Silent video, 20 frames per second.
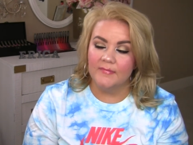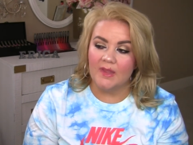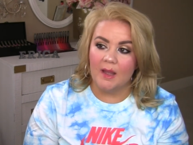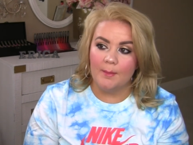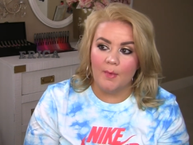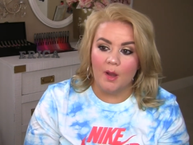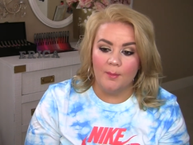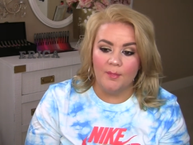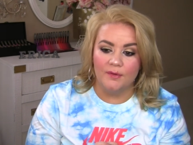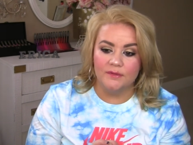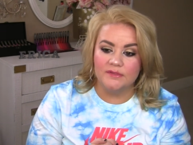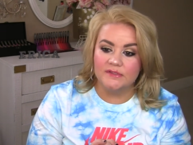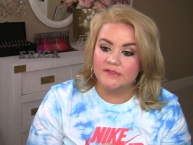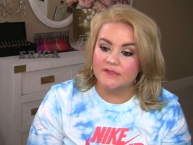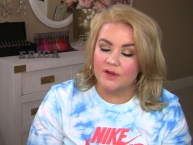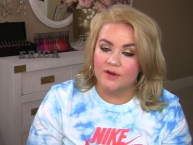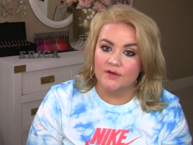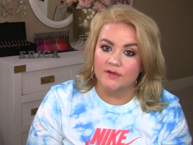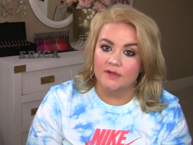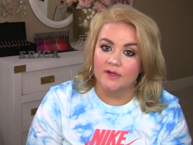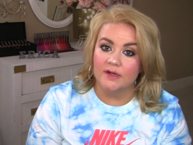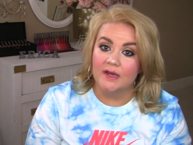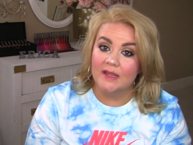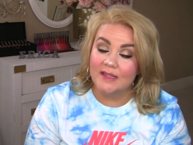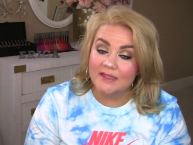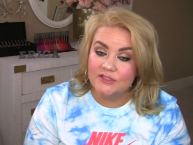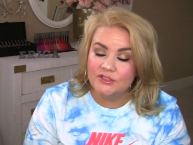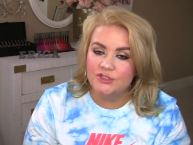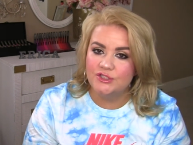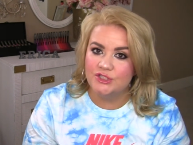I'm almost certain.
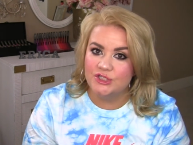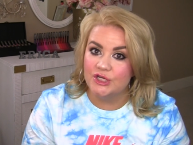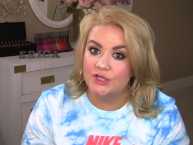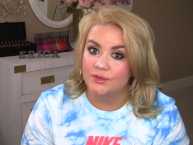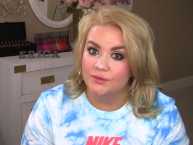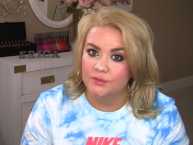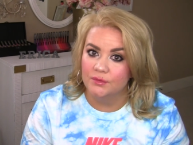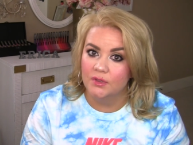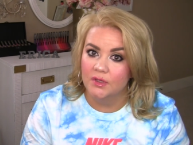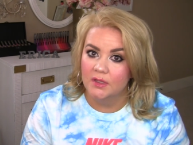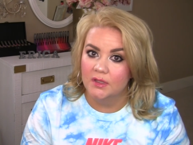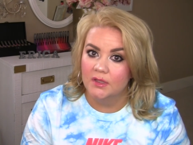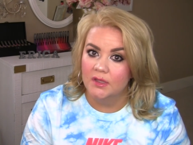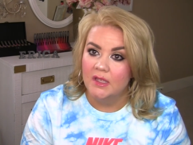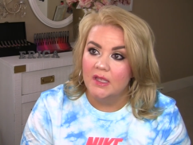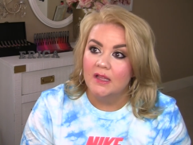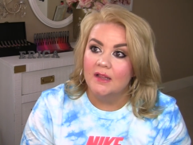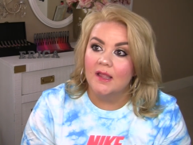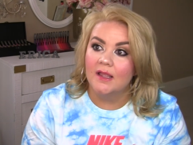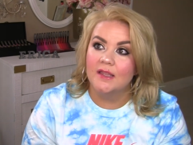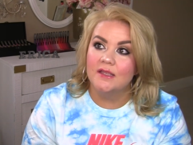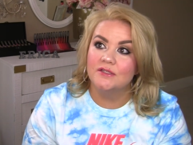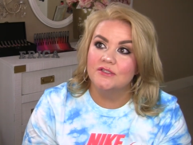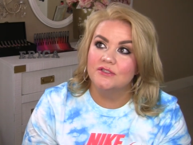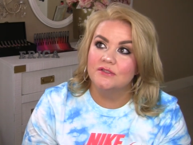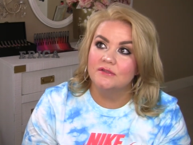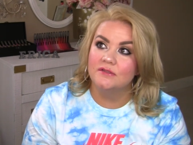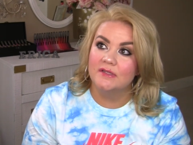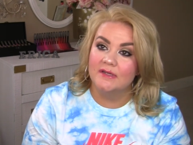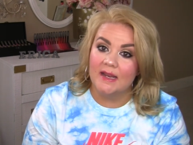It's June. Like
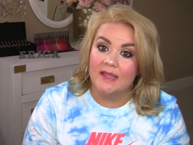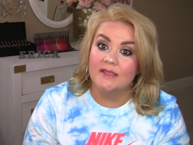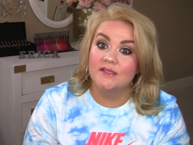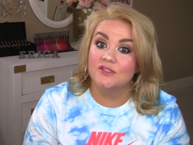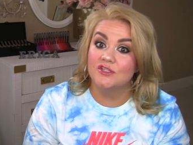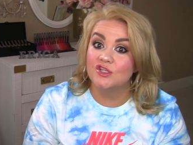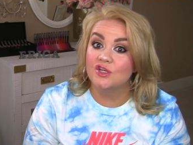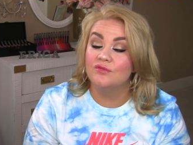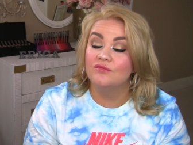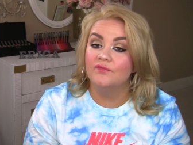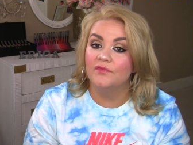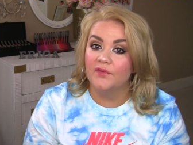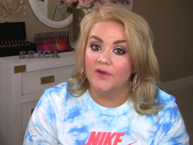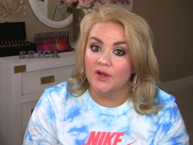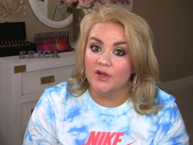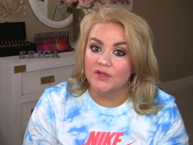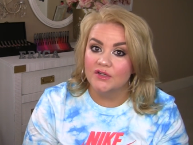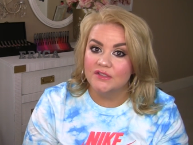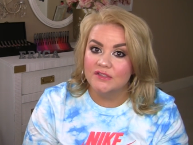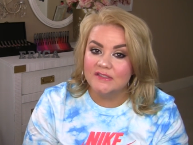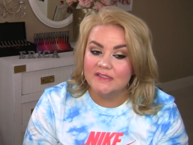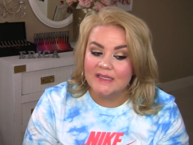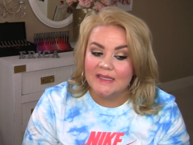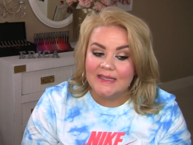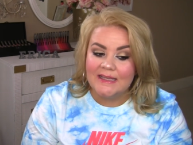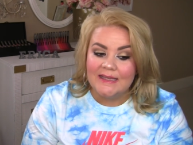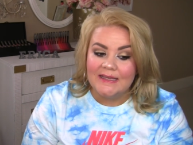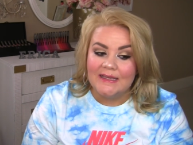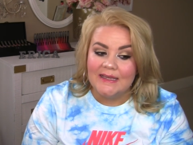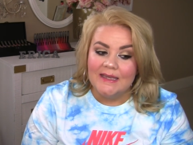it today is June 1st.
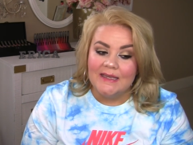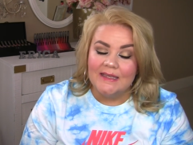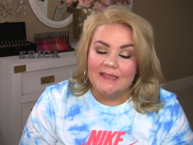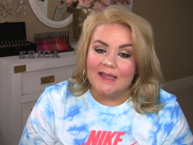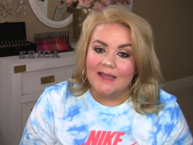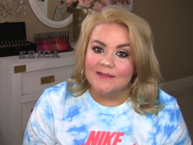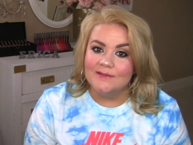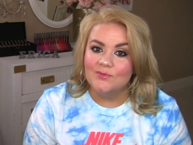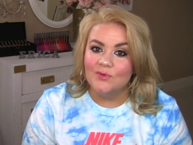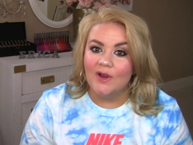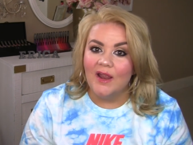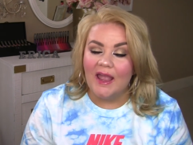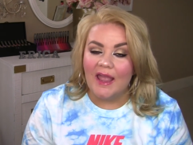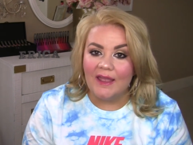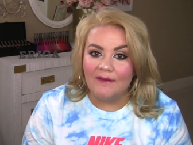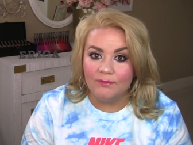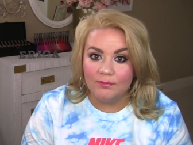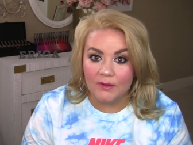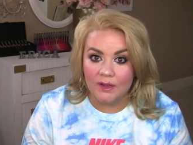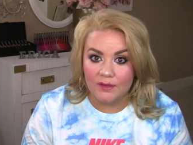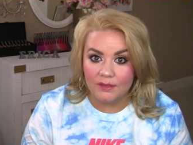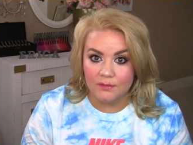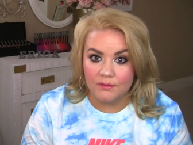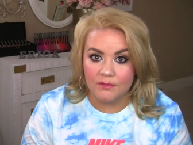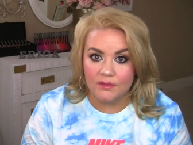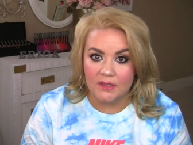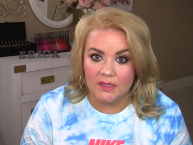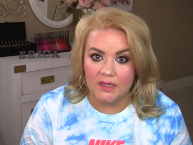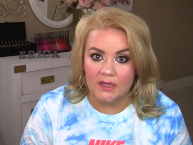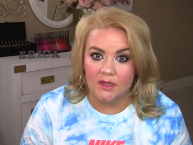Guys, we're halfway through
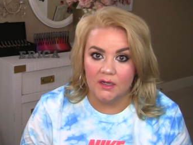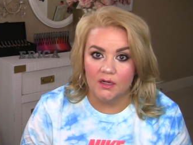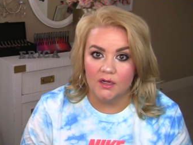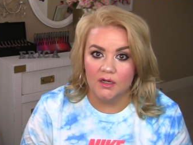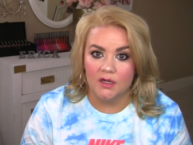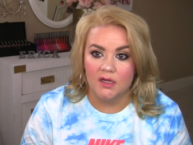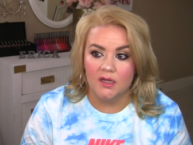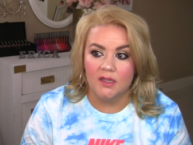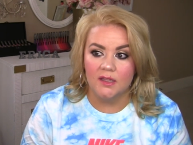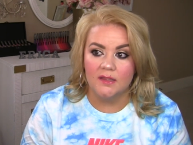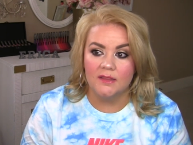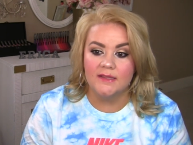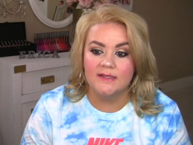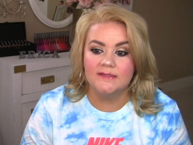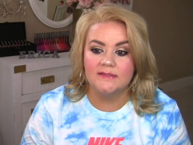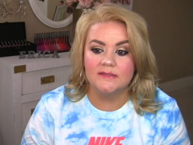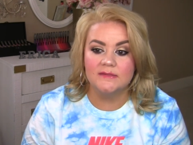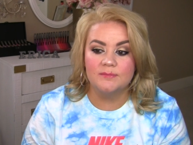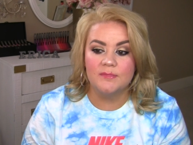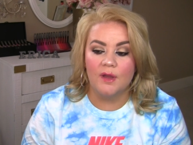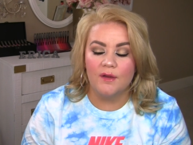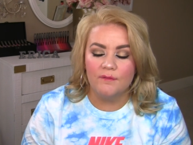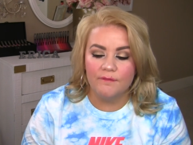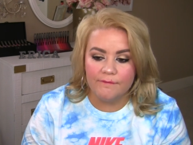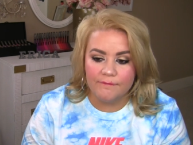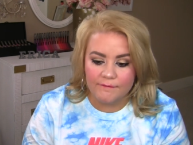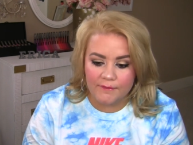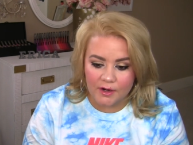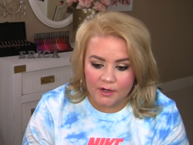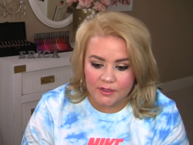the year. This is my
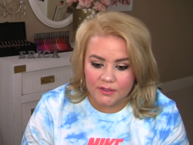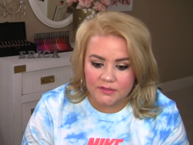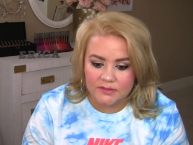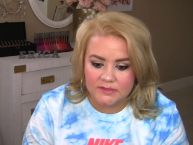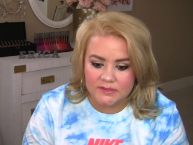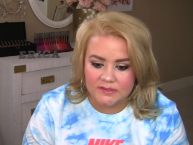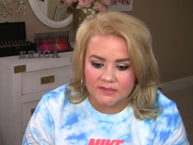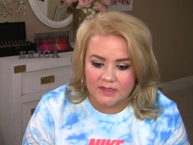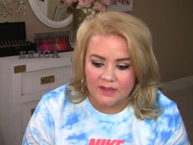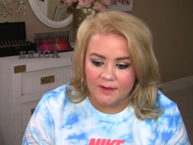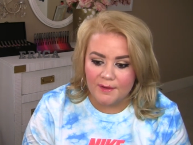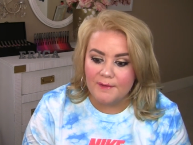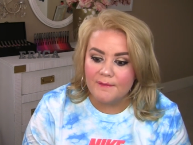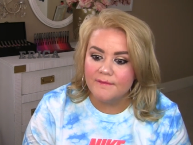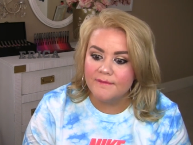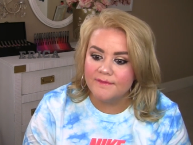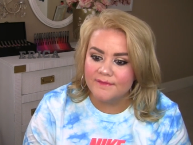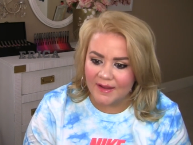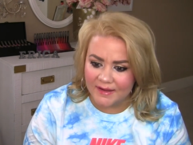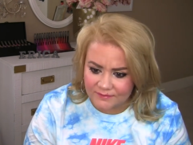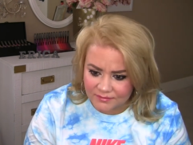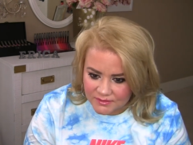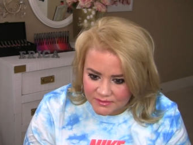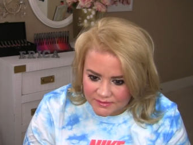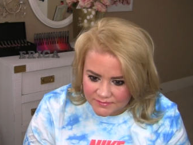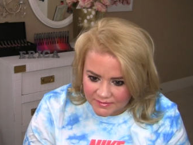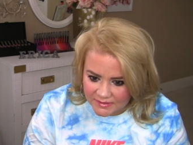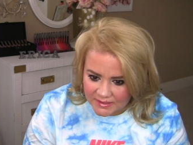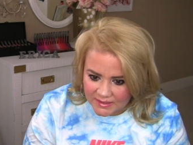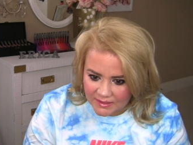first favorites
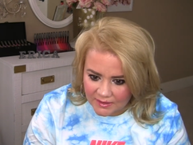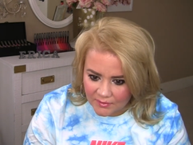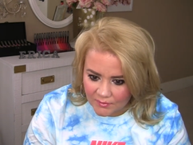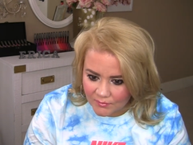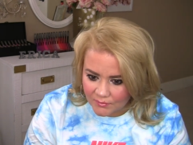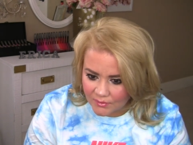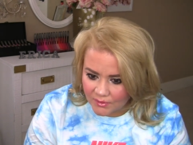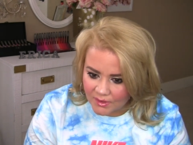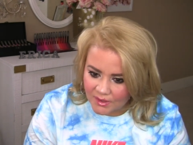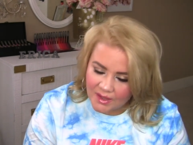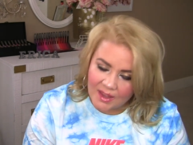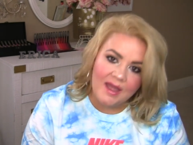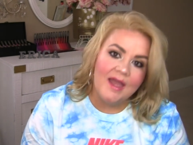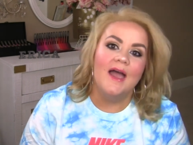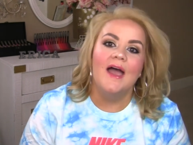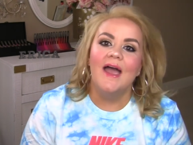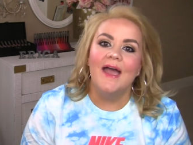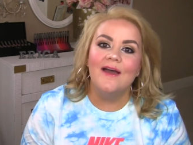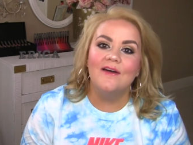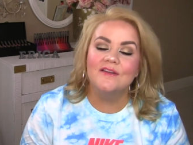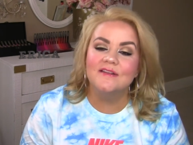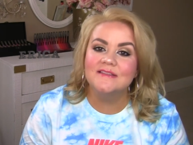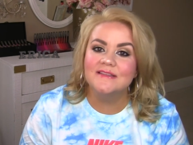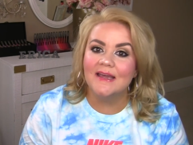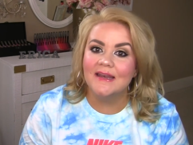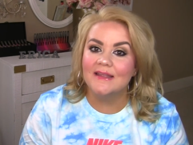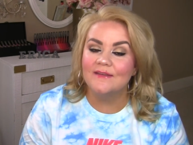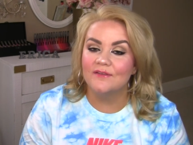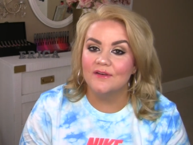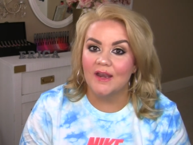video. How does
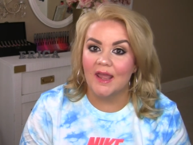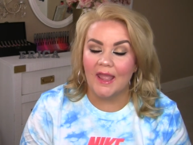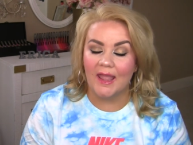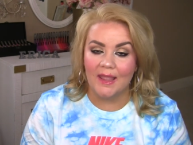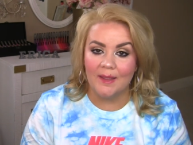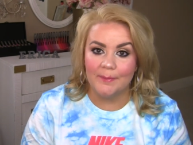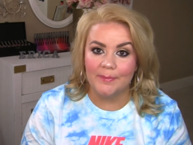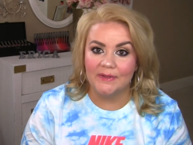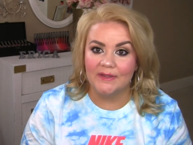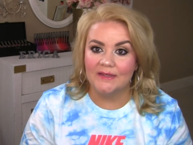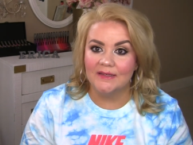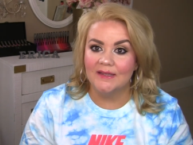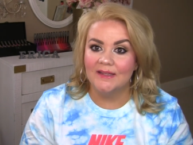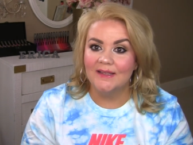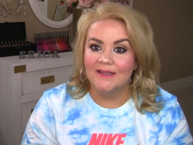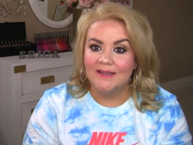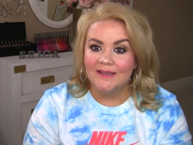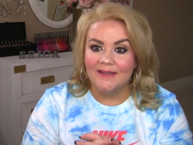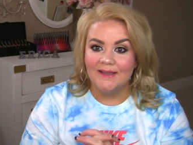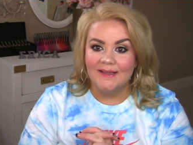that even happen?